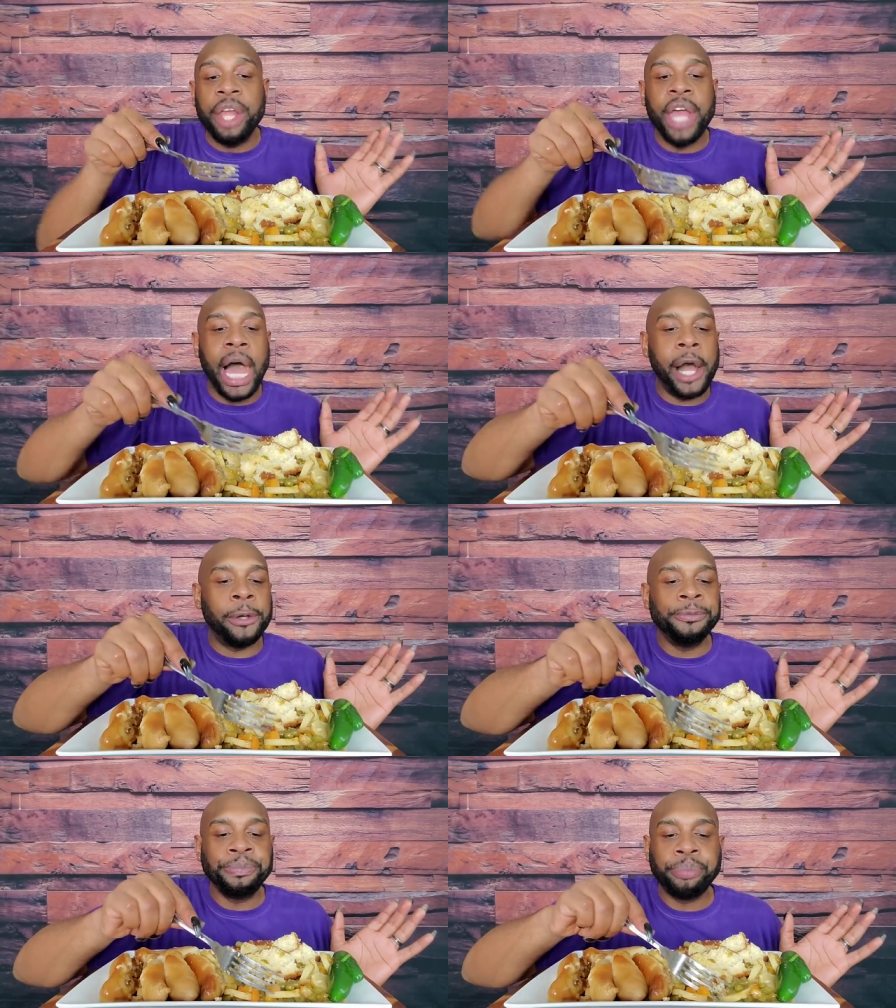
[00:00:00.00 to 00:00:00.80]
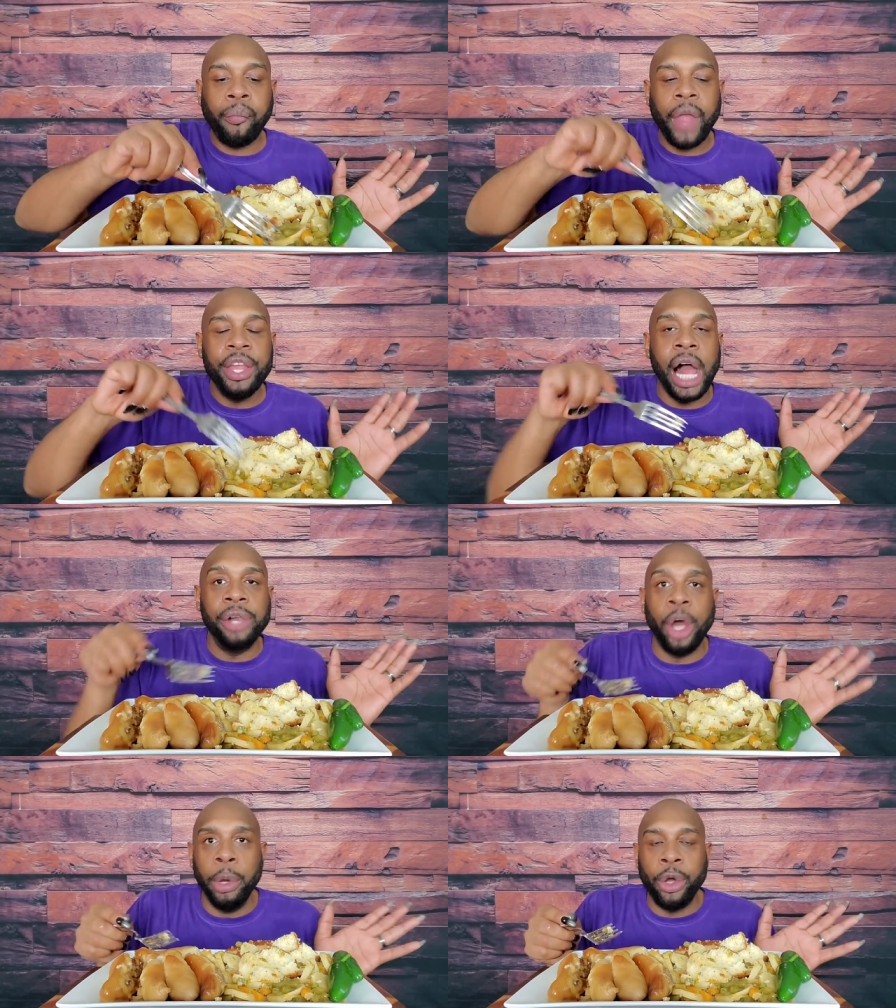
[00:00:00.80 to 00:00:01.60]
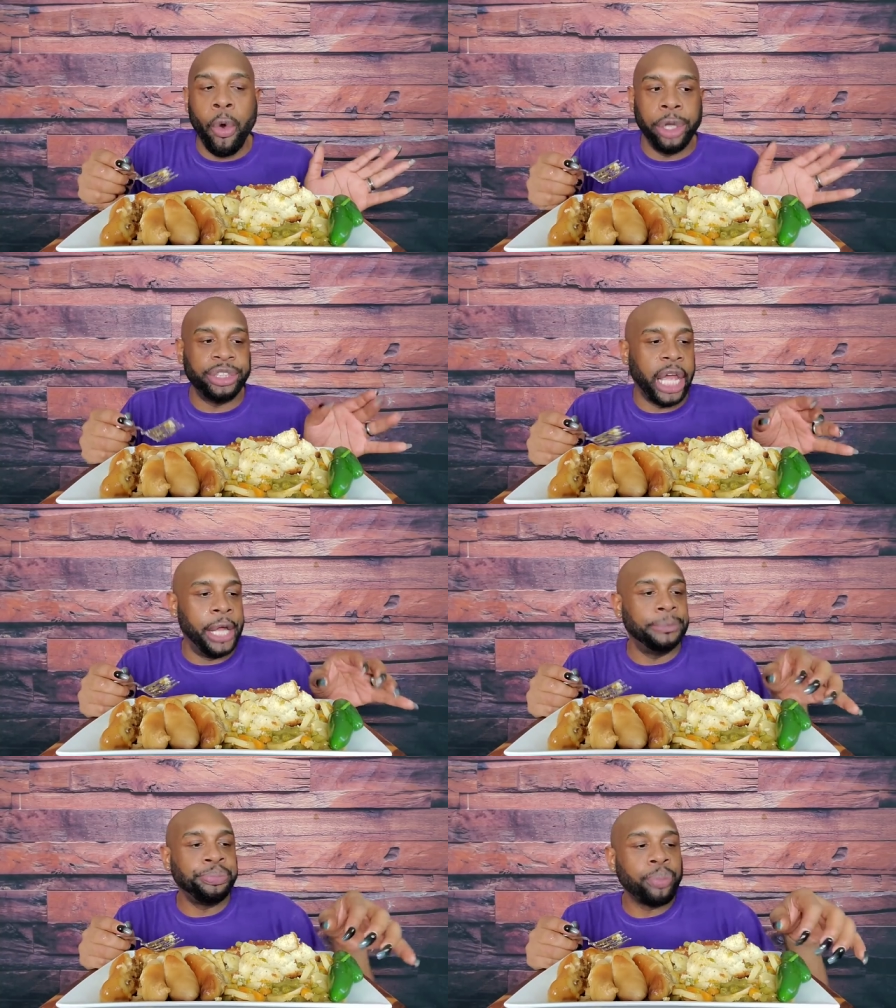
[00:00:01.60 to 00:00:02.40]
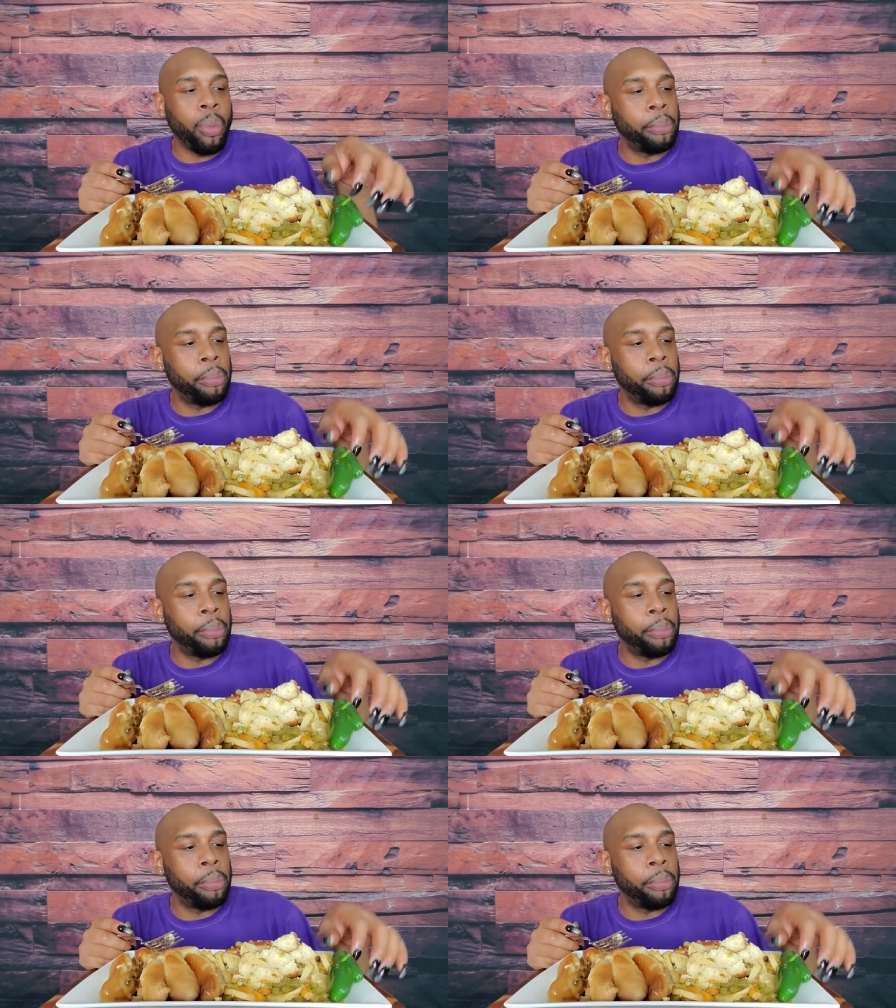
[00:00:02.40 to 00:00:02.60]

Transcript: Y'all know we're quarantined.